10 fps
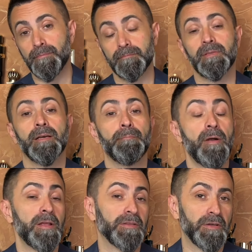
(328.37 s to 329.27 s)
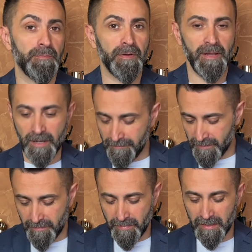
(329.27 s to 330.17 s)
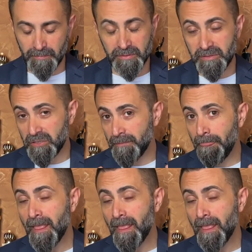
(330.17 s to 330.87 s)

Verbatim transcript: the parent company of Arabiyat Prestige.